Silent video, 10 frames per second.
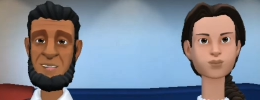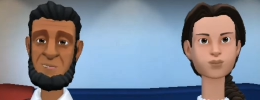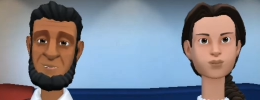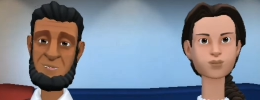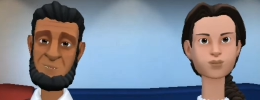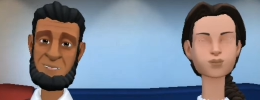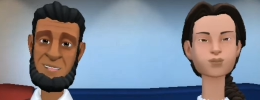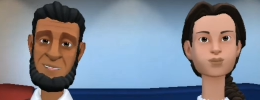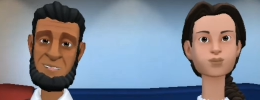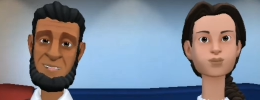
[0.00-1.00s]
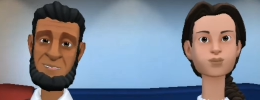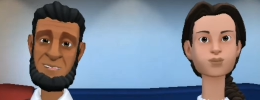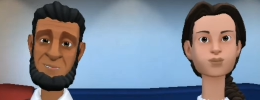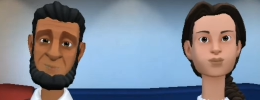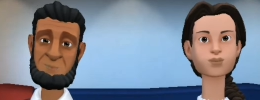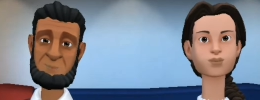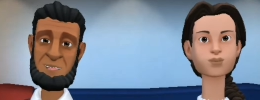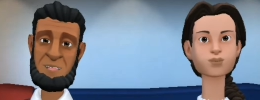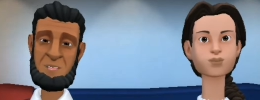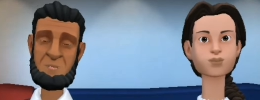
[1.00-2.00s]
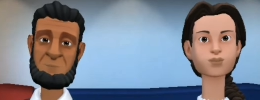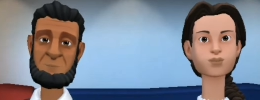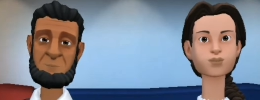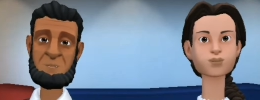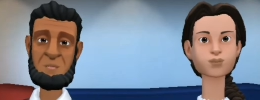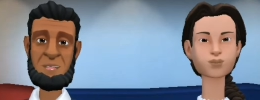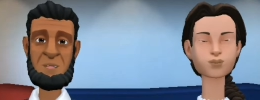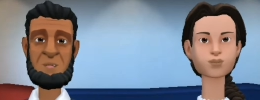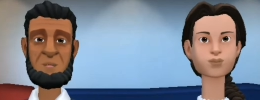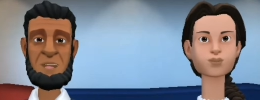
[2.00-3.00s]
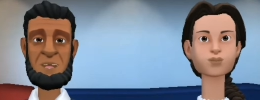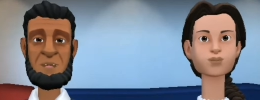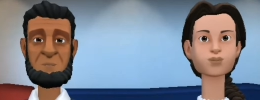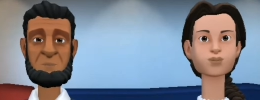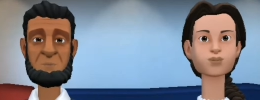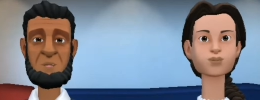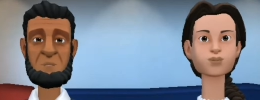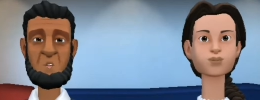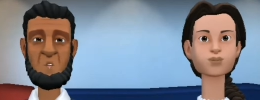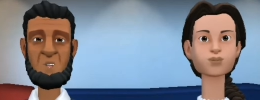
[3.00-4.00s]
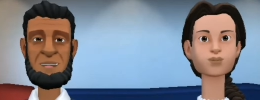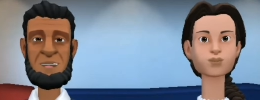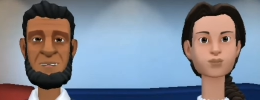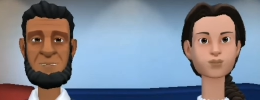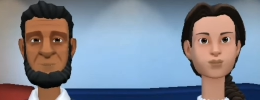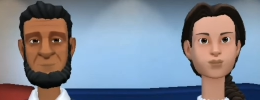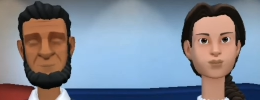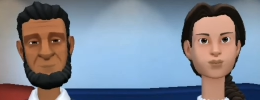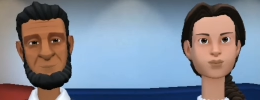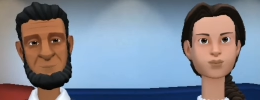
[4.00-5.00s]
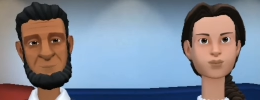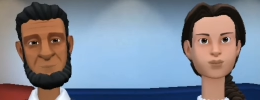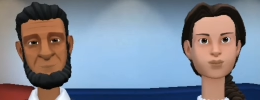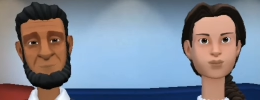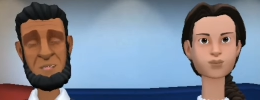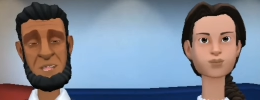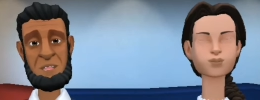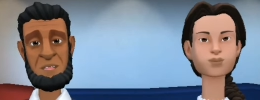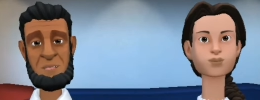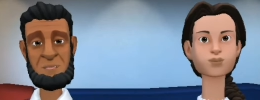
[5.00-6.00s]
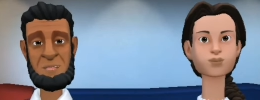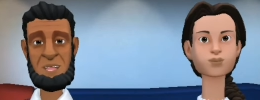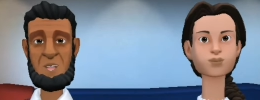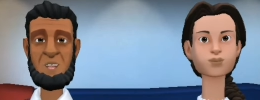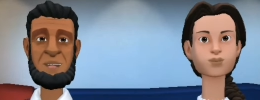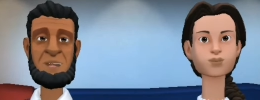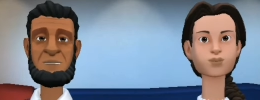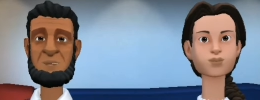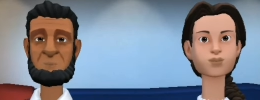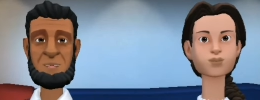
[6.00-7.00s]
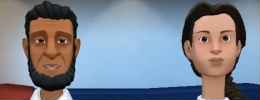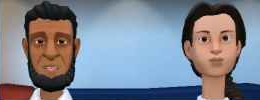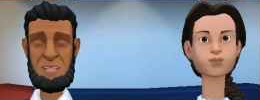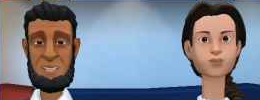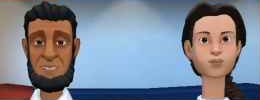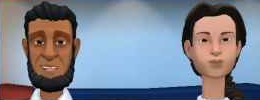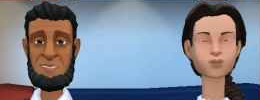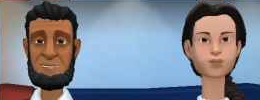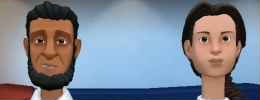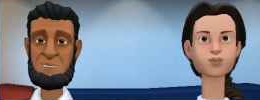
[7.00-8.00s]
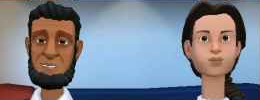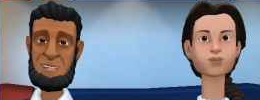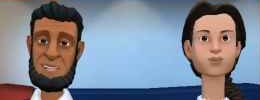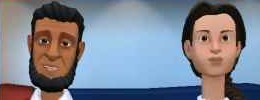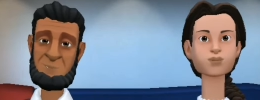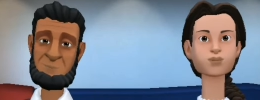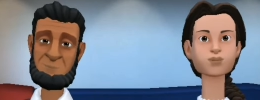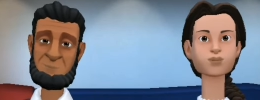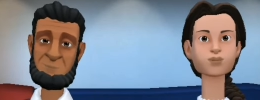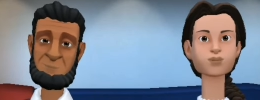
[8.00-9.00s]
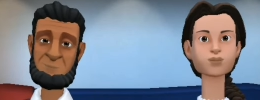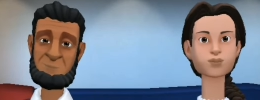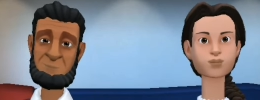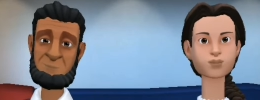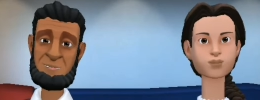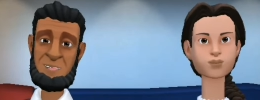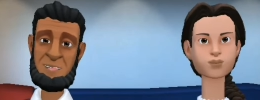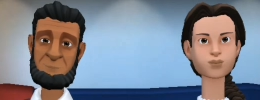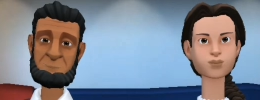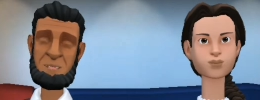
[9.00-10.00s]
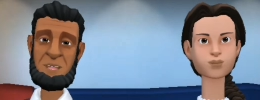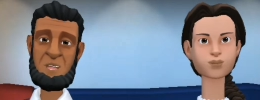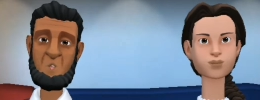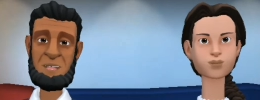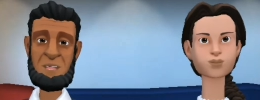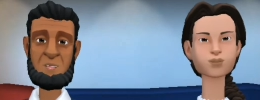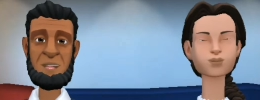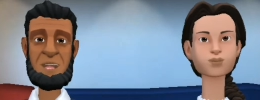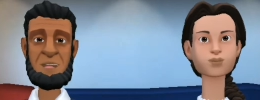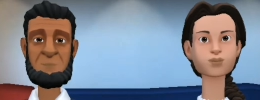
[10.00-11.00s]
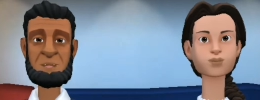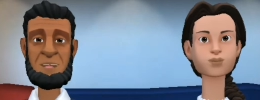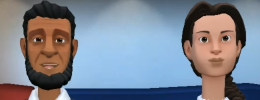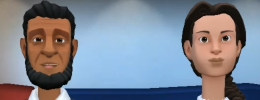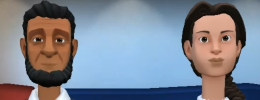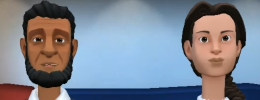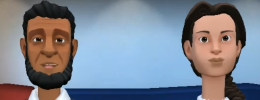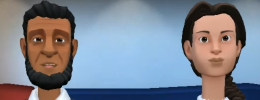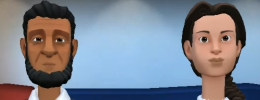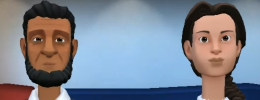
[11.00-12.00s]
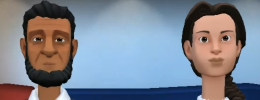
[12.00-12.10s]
Speaker 1: that transcends races, colors, nationalities, and continents. The entrance key into this family is the gift of salvation. Jesus paid our debts with his precious blood.